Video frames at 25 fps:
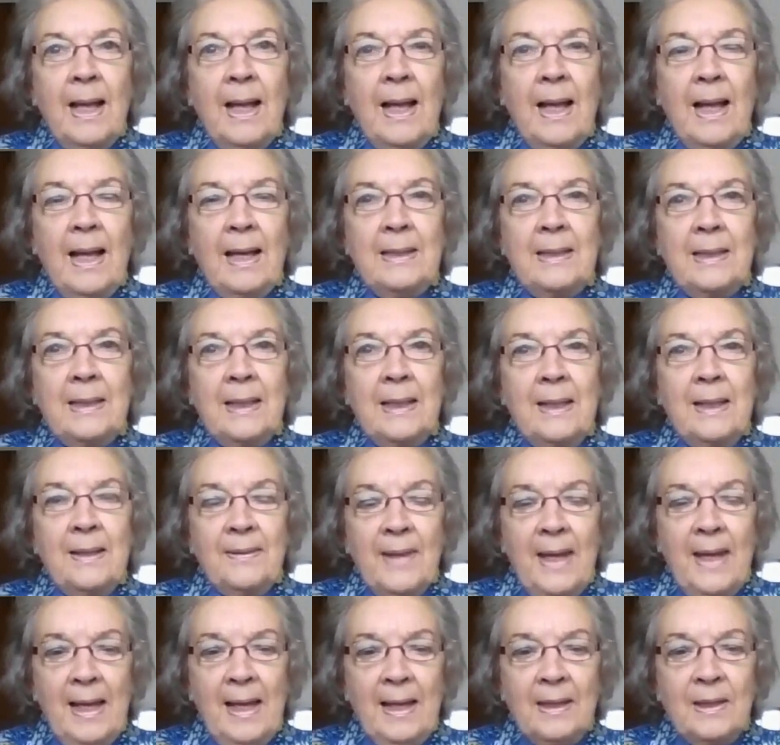And
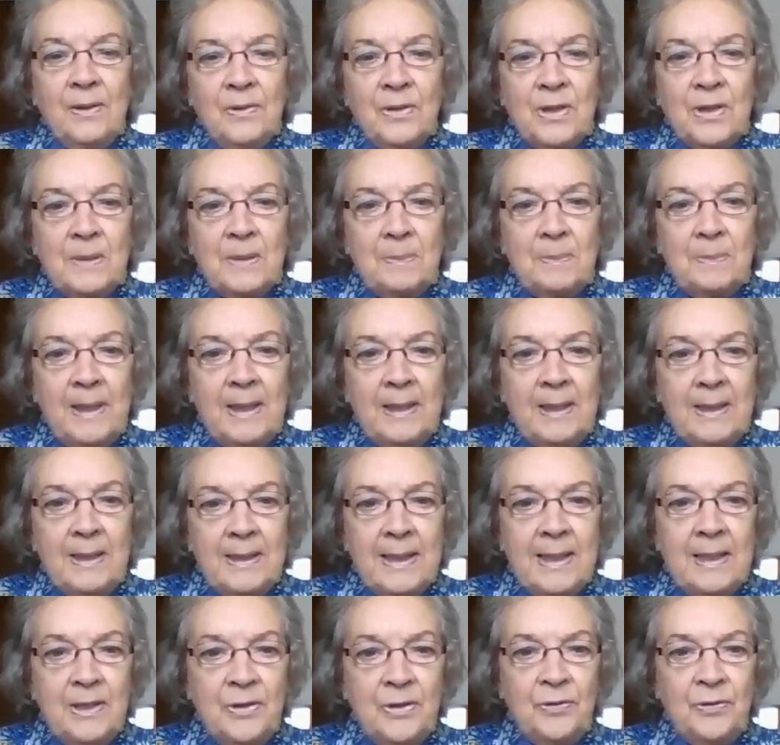that used to be the
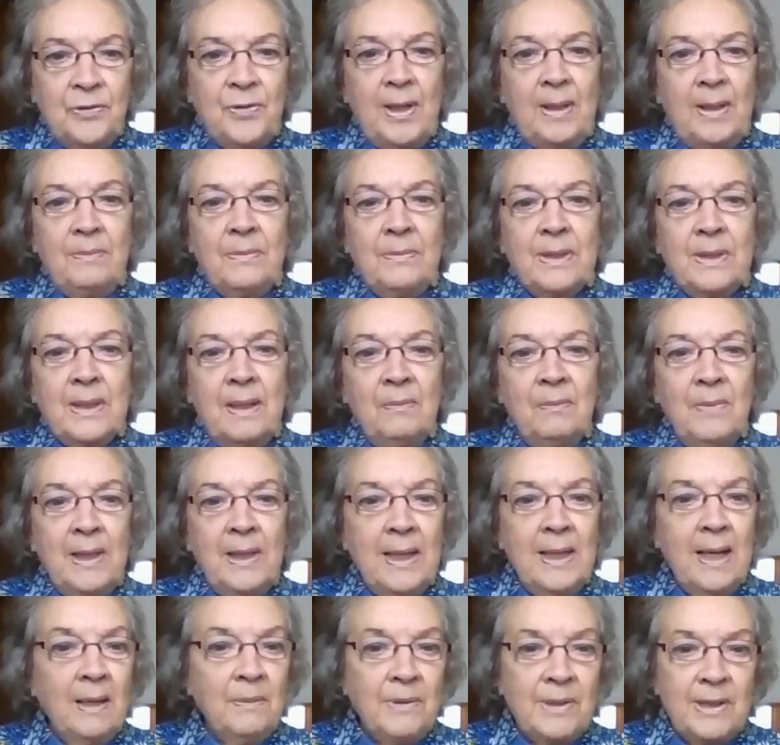tin streams. And when
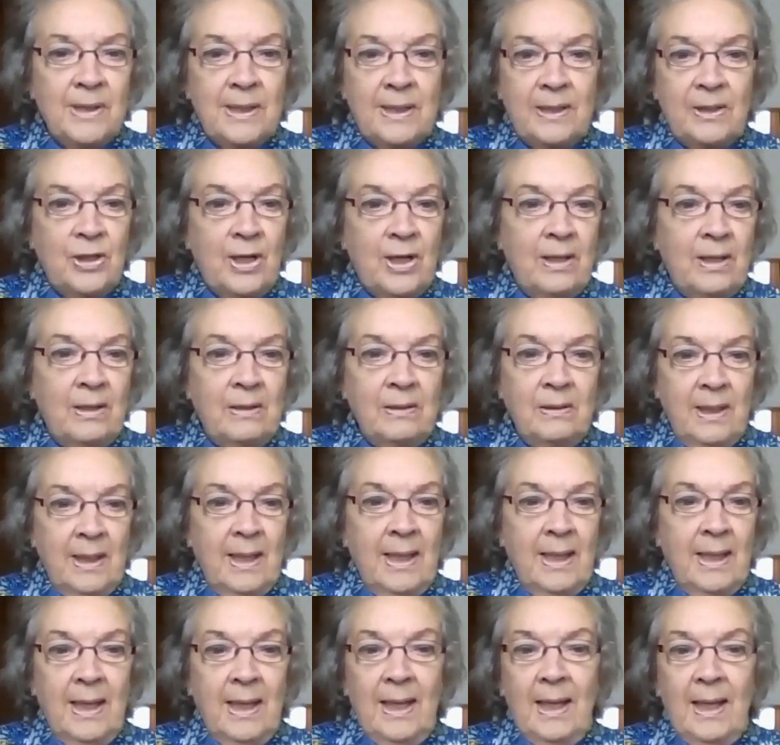I was a child,
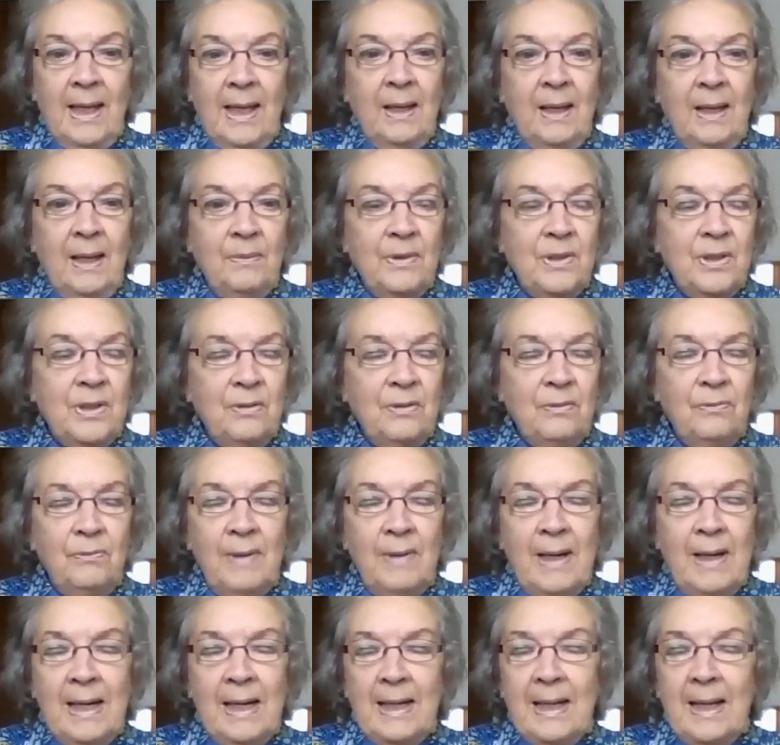it was a
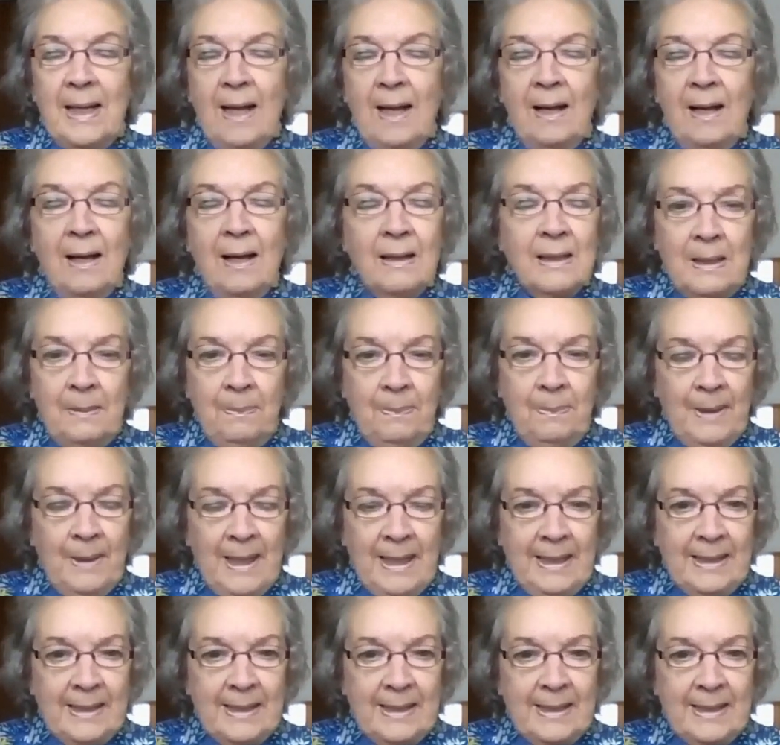really ugly
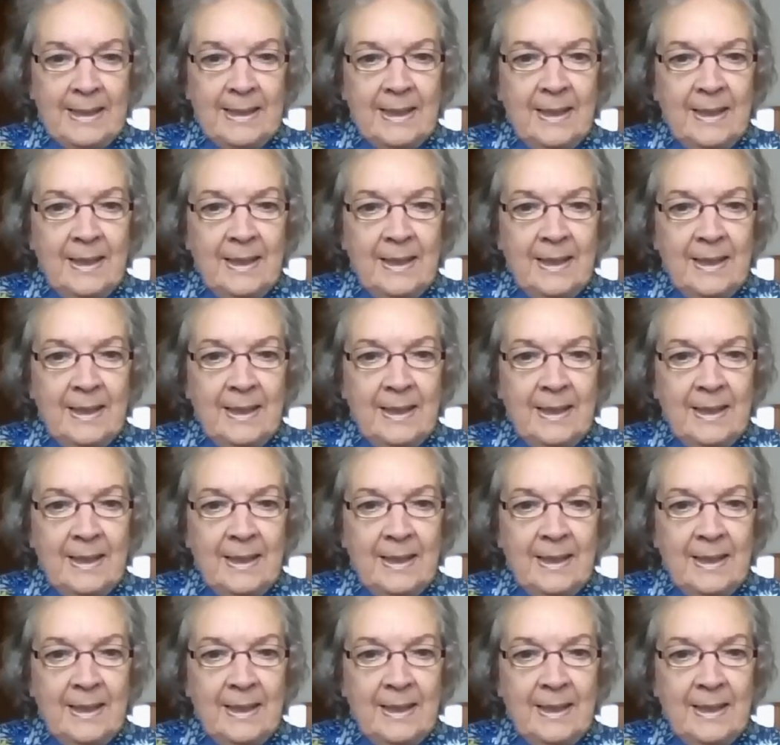place